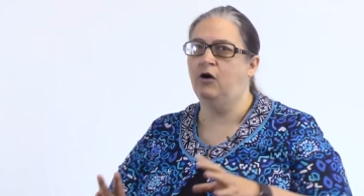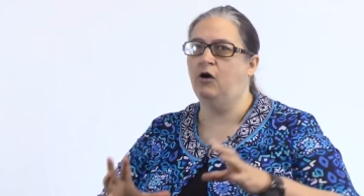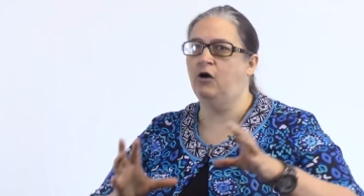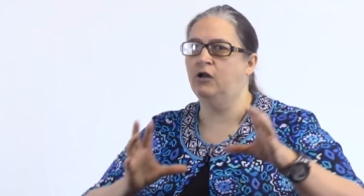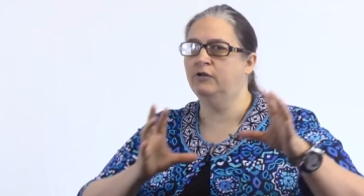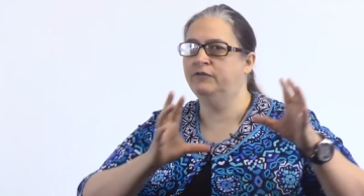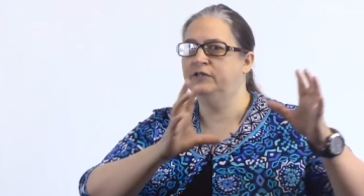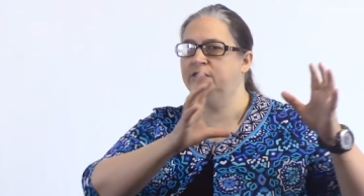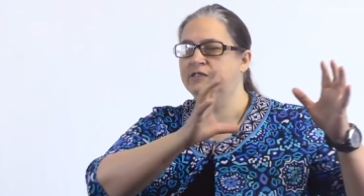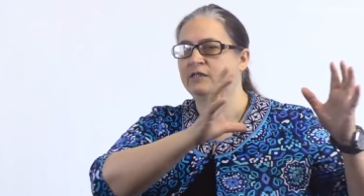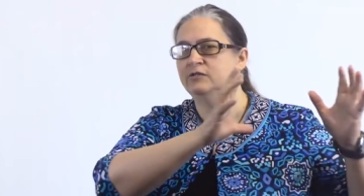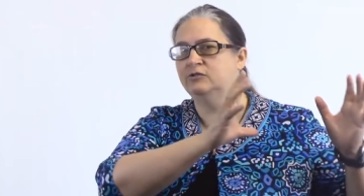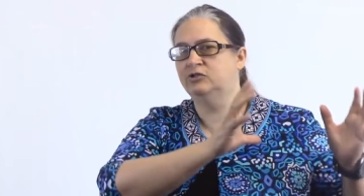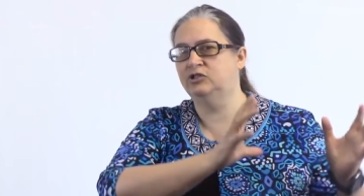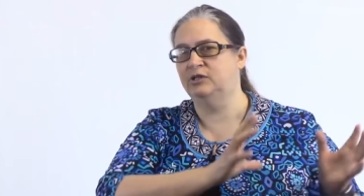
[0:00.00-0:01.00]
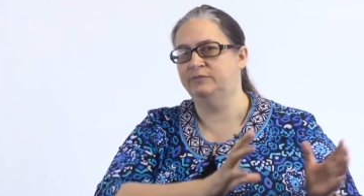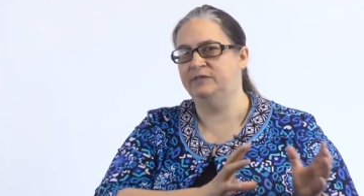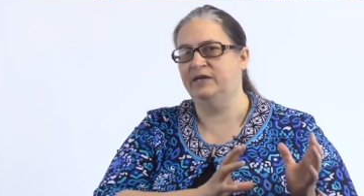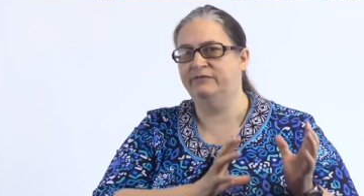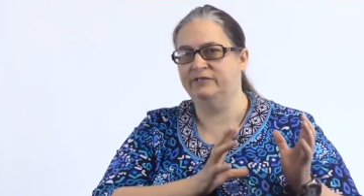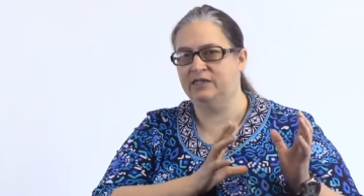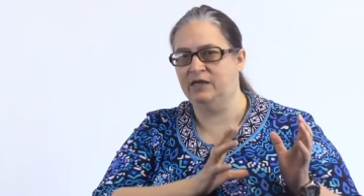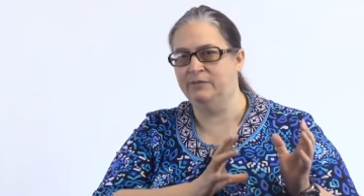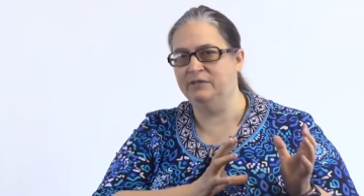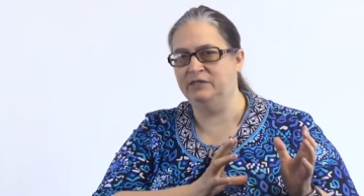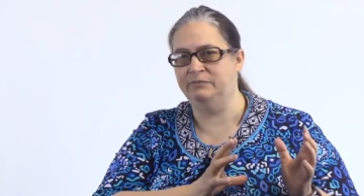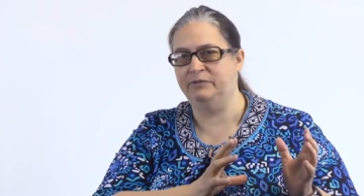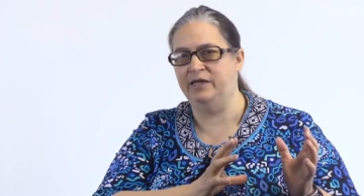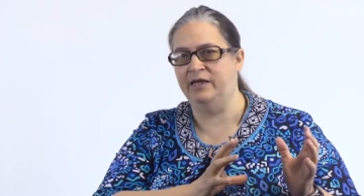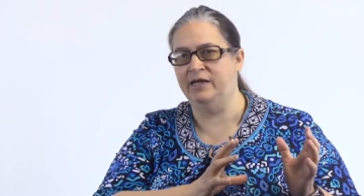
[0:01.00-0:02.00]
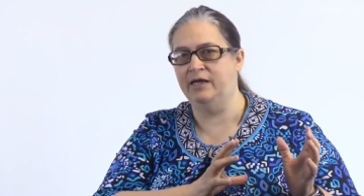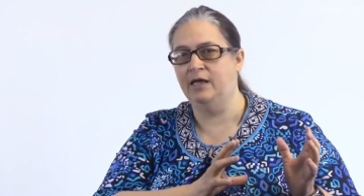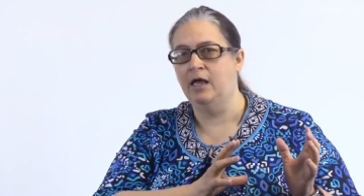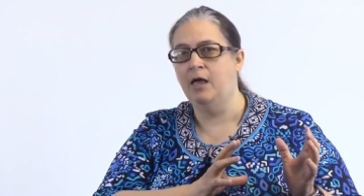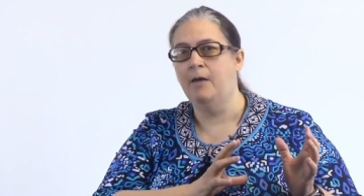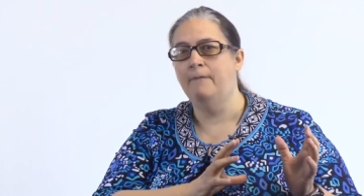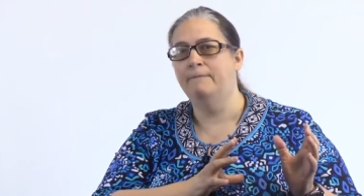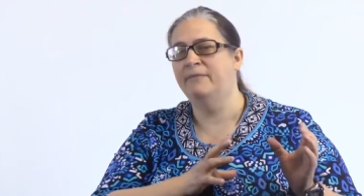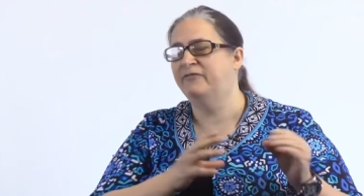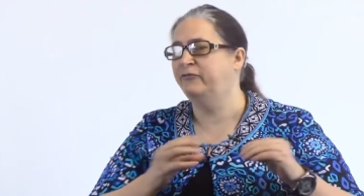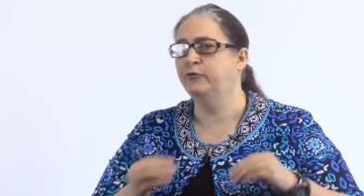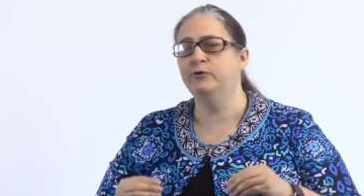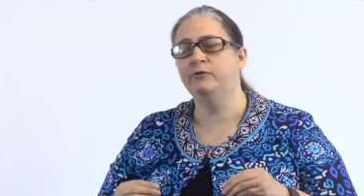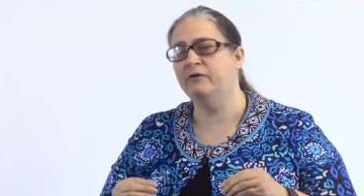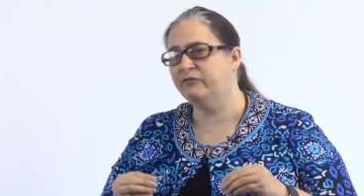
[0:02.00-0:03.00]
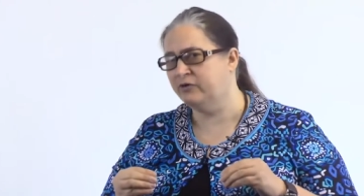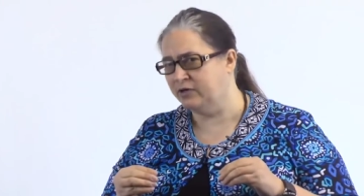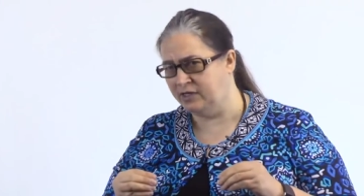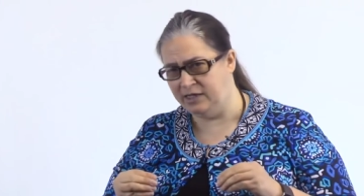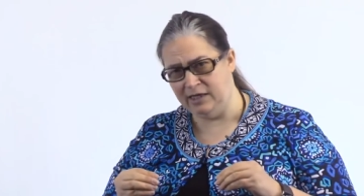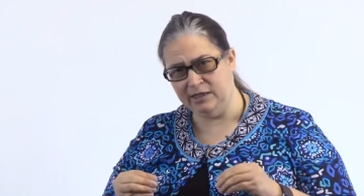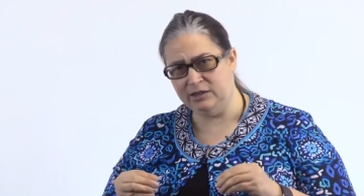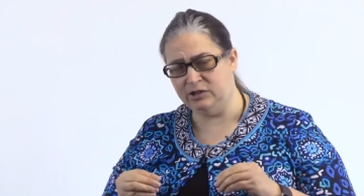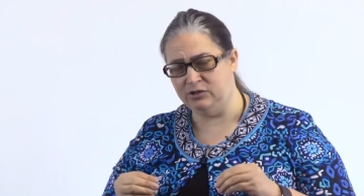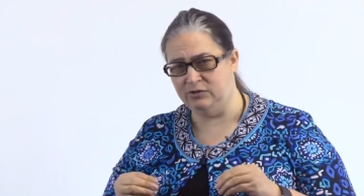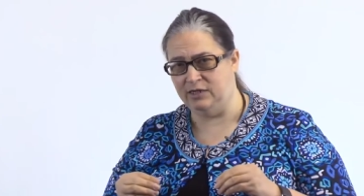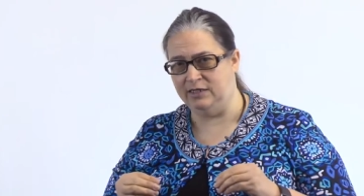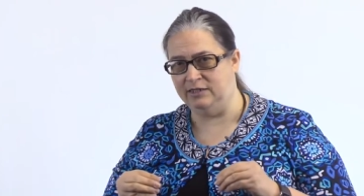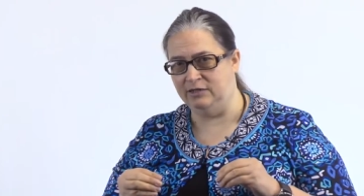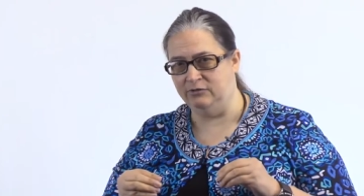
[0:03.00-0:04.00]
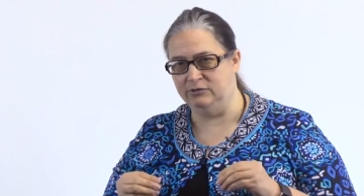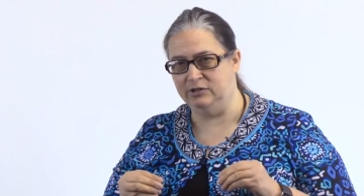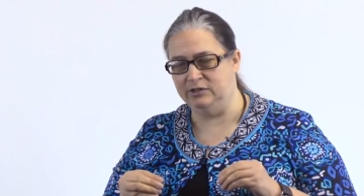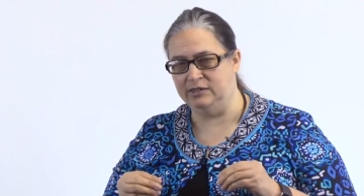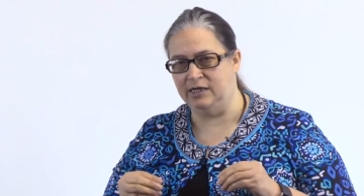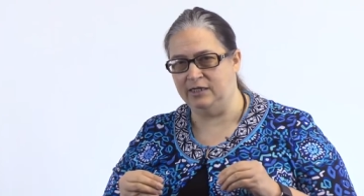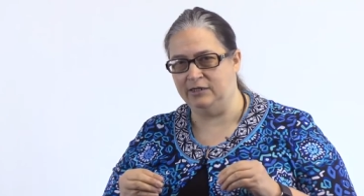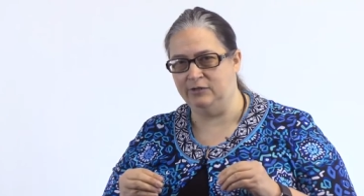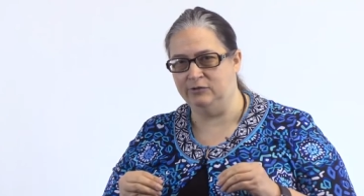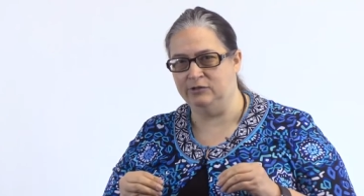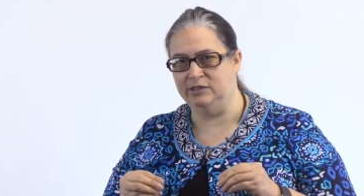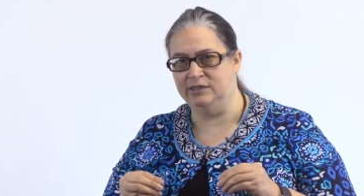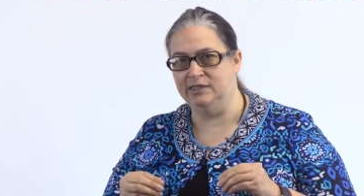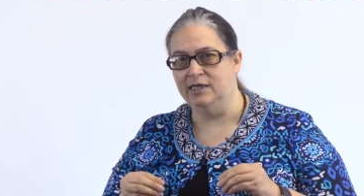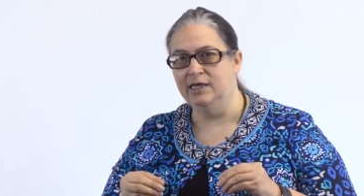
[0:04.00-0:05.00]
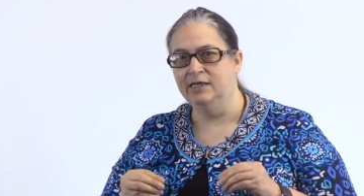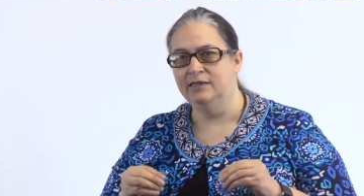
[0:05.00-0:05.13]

All of these other steps have to come into play before you ever get to that nursing diagnosis.